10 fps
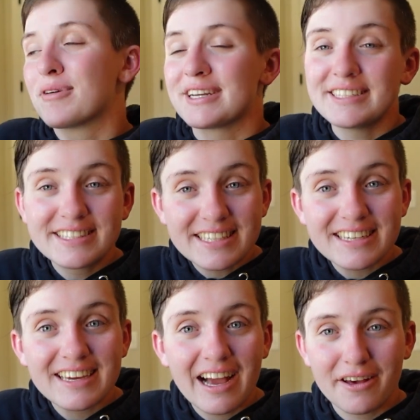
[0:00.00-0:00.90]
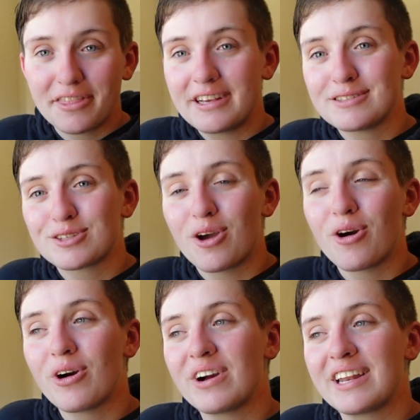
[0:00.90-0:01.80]
We're gonna see how things
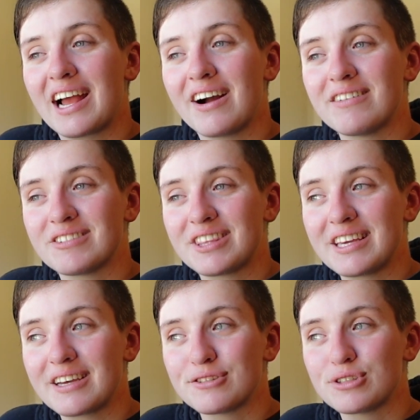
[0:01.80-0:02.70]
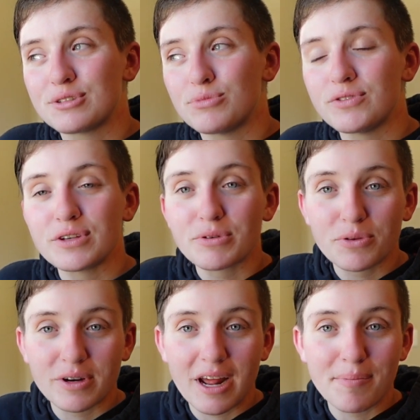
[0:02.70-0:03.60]
go and how everything else is moving
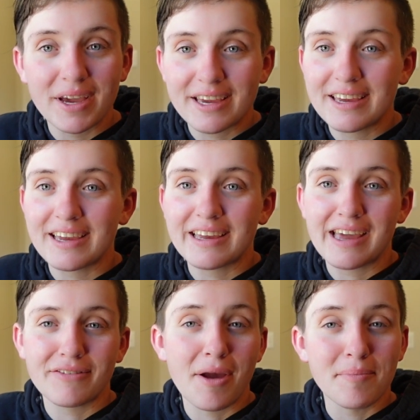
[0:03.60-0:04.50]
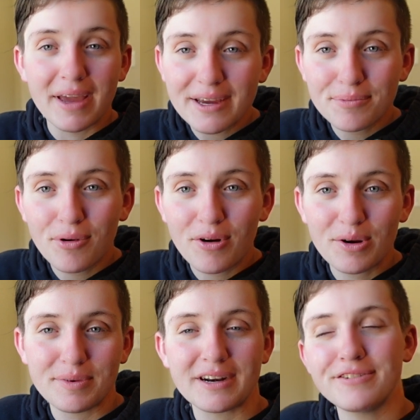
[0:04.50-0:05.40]
with what I'm making, if I make more,
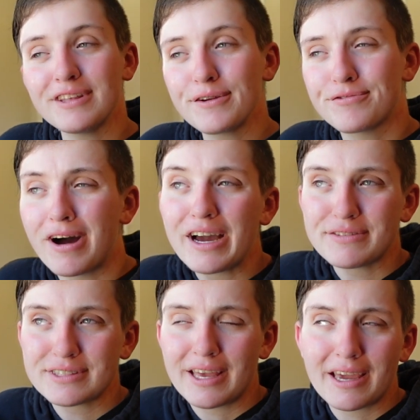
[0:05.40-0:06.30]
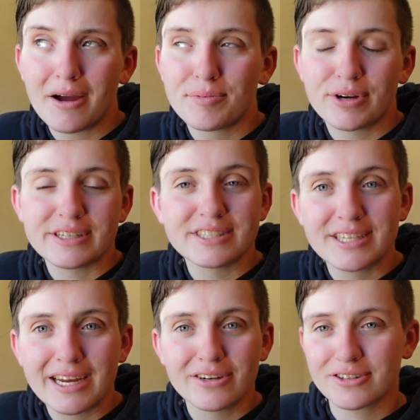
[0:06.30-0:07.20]
but I feel like 5 is like a pretty
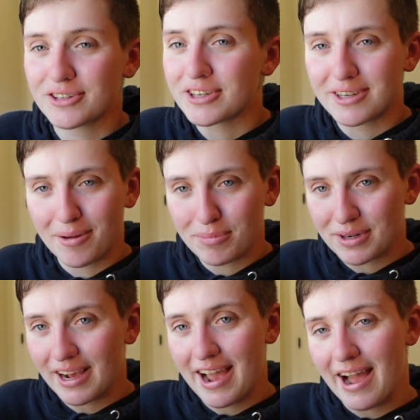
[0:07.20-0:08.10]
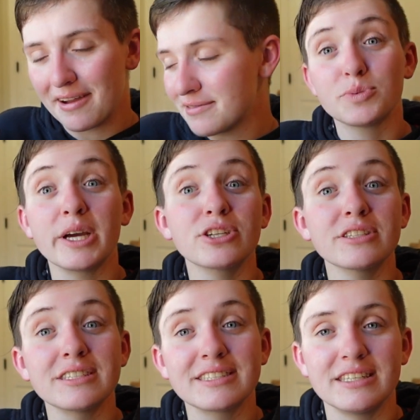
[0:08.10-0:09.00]
standard good number to have,
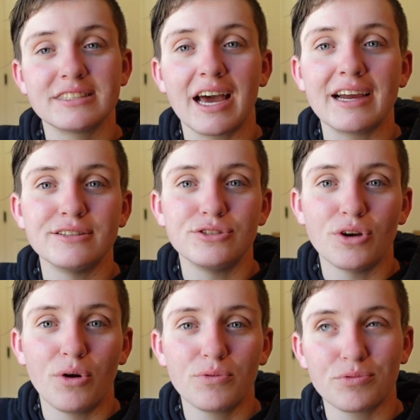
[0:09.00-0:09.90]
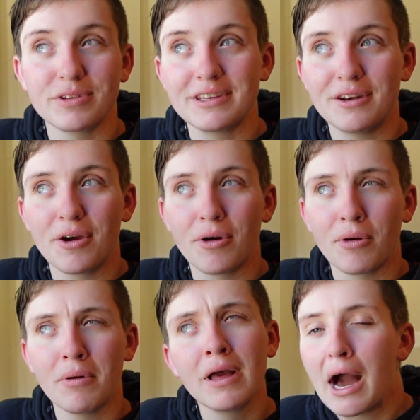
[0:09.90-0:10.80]
especially since I don't really
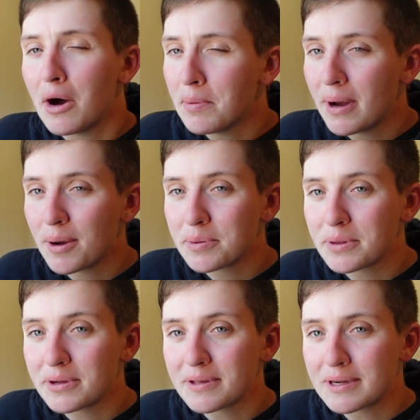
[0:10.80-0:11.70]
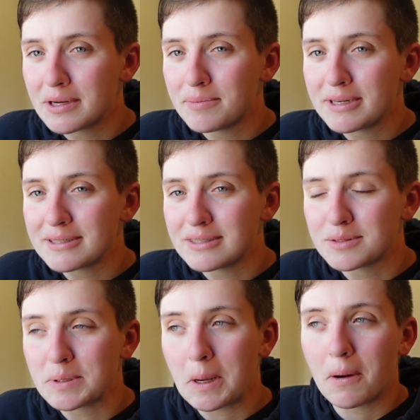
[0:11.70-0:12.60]
know how popular they're gonna be since
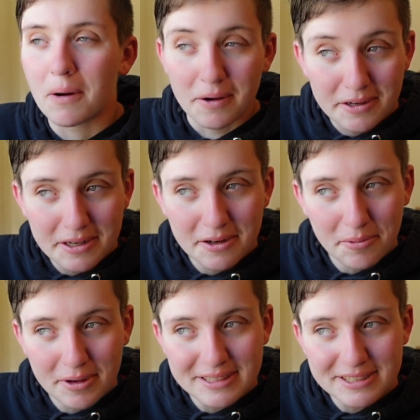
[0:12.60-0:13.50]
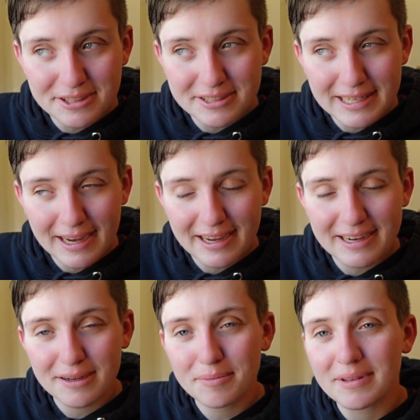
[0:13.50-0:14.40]
we aren't in a winter
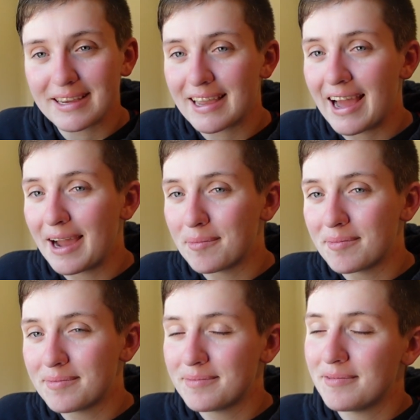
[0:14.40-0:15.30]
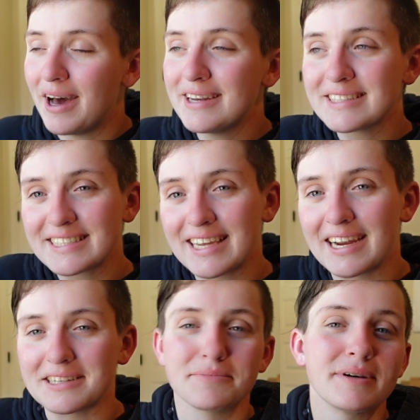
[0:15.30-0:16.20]
time. Like I'm
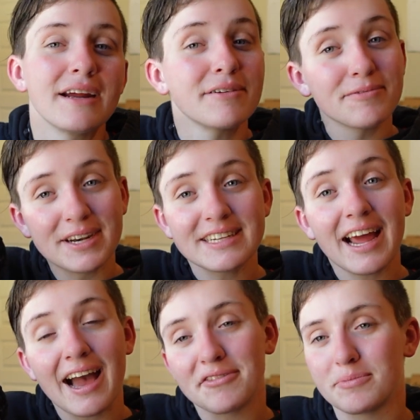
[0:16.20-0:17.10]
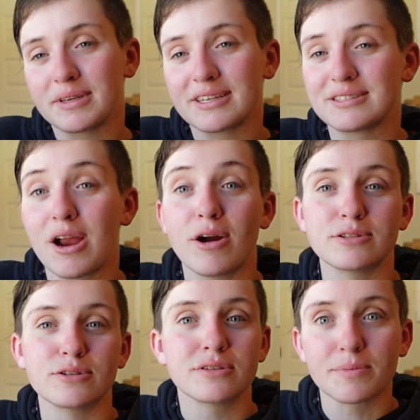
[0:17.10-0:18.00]
undecided, but I wanted to have them because they're
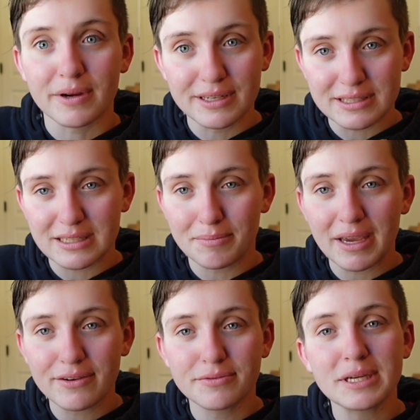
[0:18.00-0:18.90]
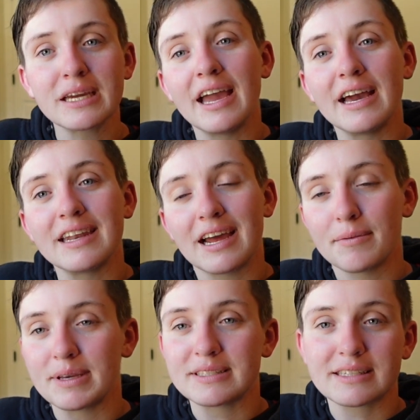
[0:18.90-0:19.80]
also super easy to make for me. And I
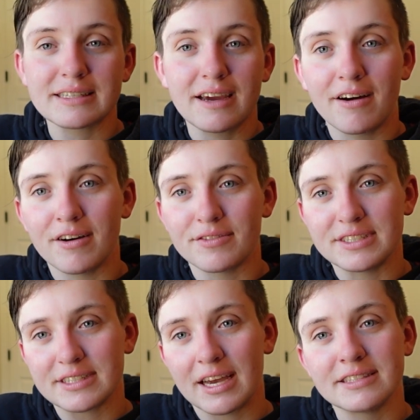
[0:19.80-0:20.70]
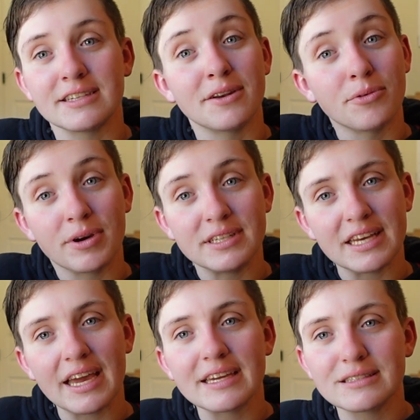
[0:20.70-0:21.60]
basically got all of these guys done in one
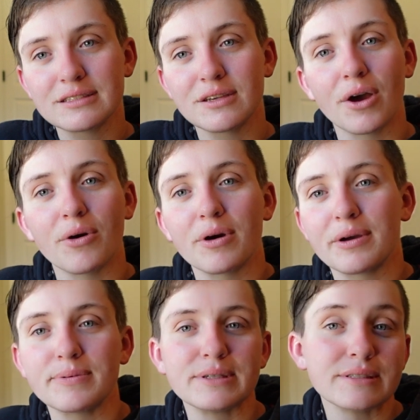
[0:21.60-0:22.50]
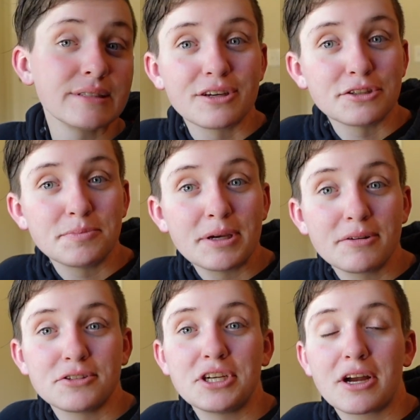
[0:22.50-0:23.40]
day. So it was good to be able
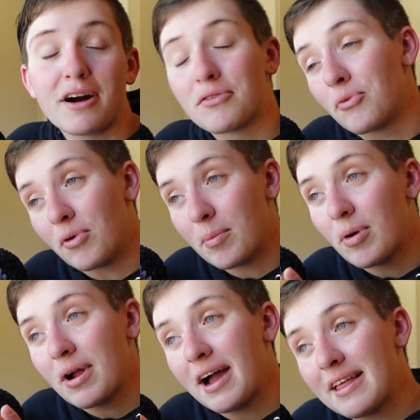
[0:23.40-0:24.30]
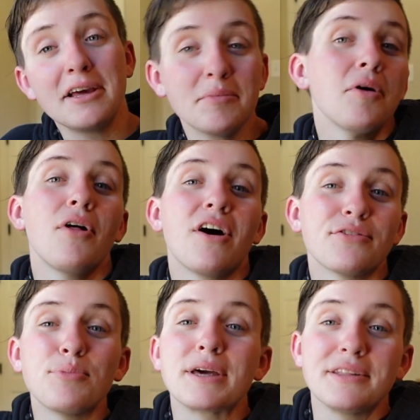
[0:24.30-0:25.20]
to check off one more animal
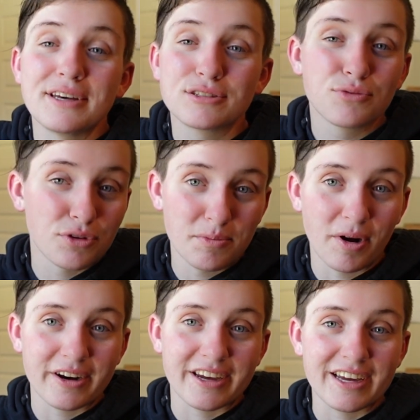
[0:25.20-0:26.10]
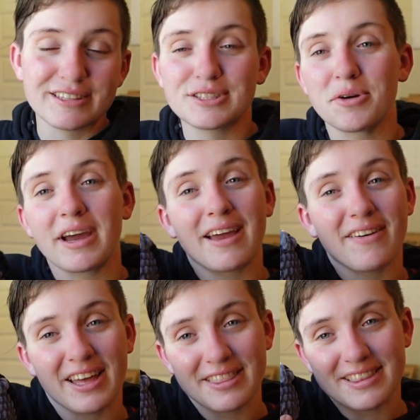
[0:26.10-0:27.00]
off my list for the market. So I
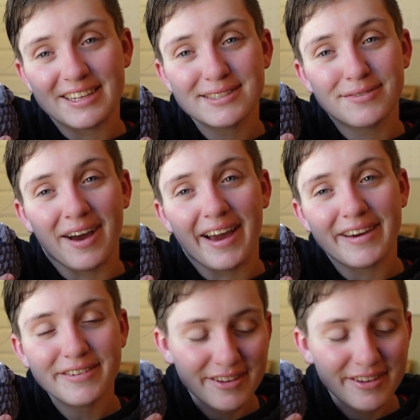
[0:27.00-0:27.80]
got these 5.